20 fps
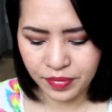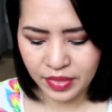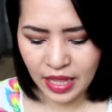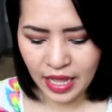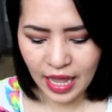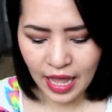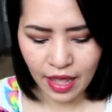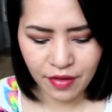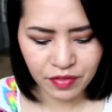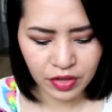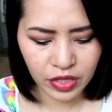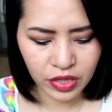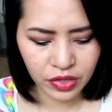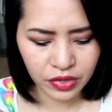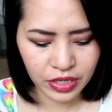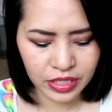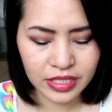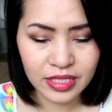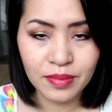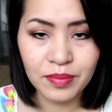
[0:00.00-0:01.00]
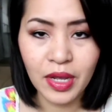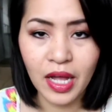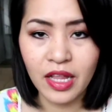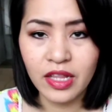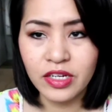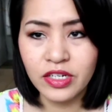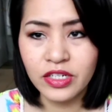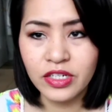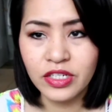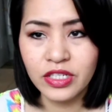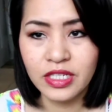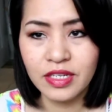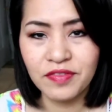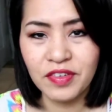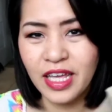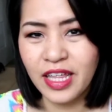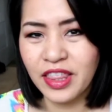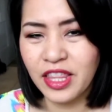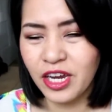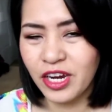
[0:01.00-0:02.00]
they have included some colors of
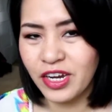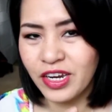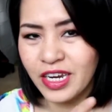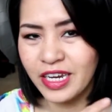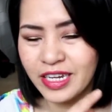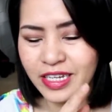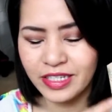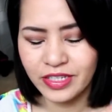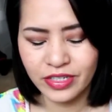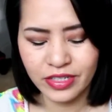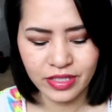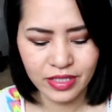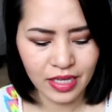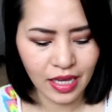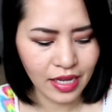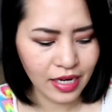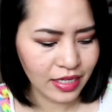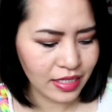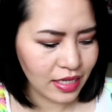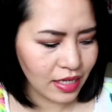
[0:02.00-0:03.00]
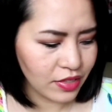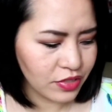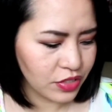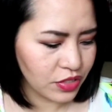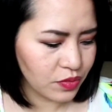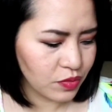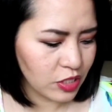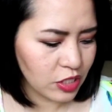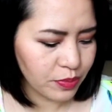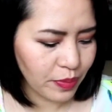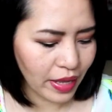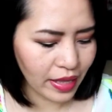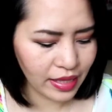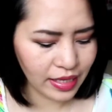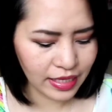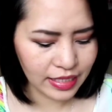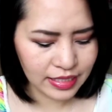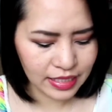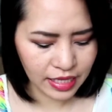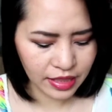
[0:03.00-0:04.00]
it in there, and it just kind of tells you which
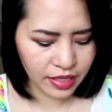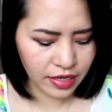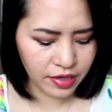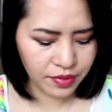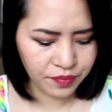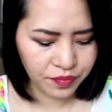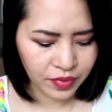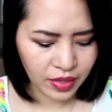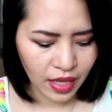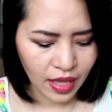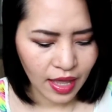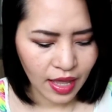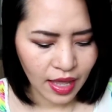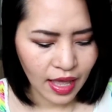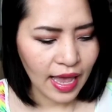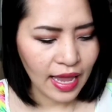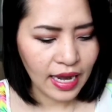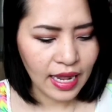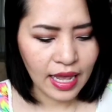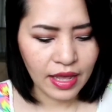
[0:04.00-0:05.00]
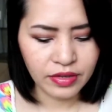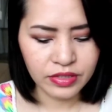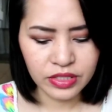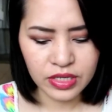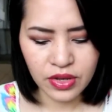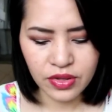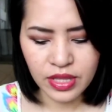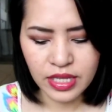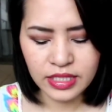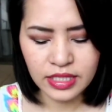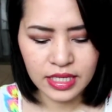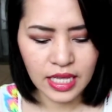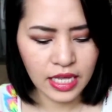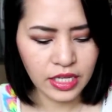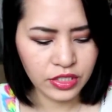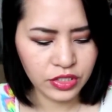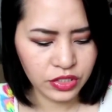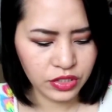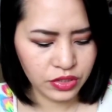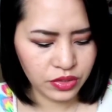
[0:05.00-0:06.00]
palette is in there. Anyhow, so let's
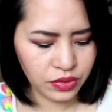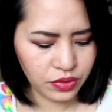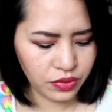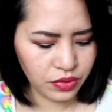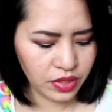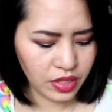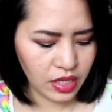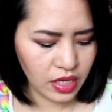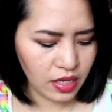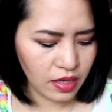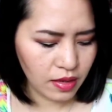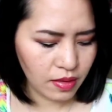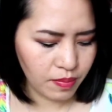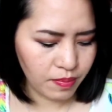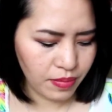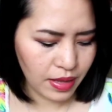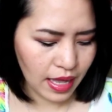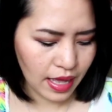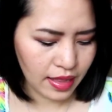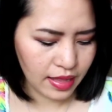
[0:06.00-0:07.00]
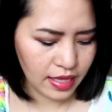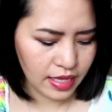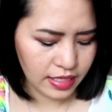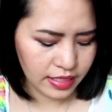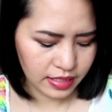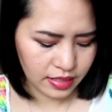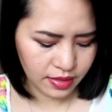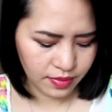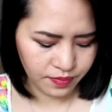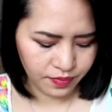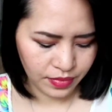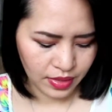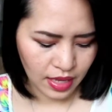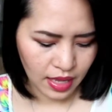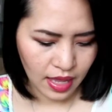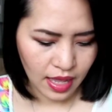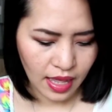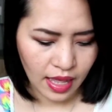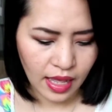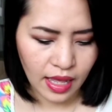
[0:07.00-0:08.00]
get to the palette.
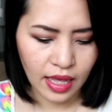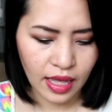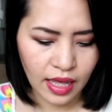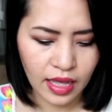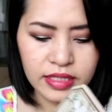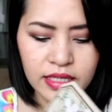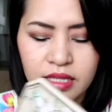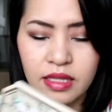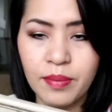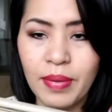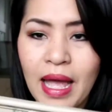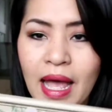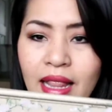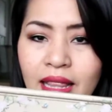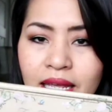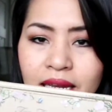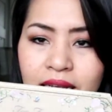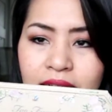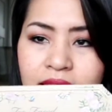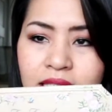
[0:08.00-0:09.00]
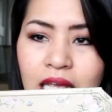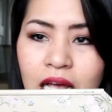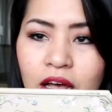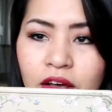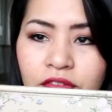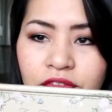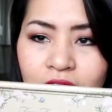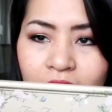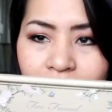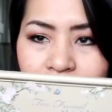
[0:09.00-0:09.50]
And the palette itself